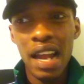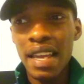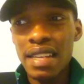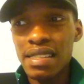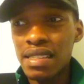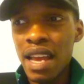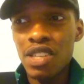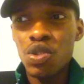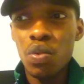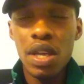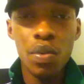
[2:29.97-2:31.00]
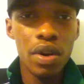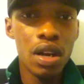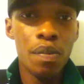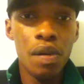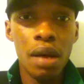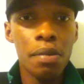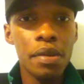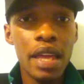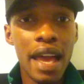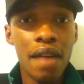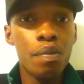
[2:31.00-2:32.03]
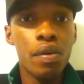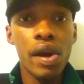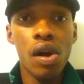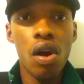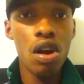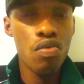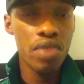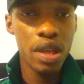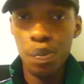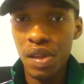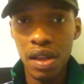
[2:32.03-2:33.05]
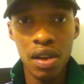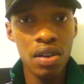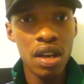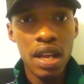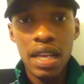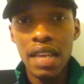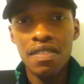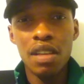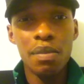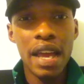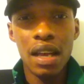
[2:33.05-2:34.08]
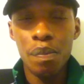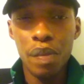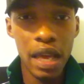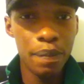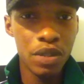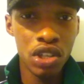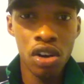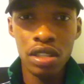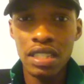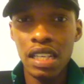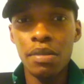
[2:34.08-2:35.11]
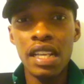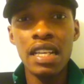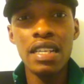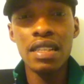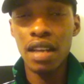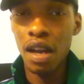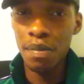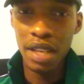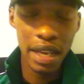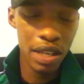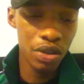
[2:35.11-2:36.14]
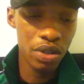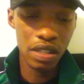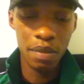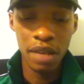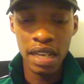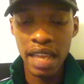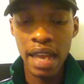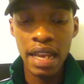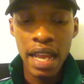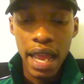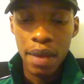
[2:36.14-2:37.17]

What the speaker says: I guess next week we're going to probably have Bret Hart reappear, give them like a pep talk, tell them they need to come together or something like that.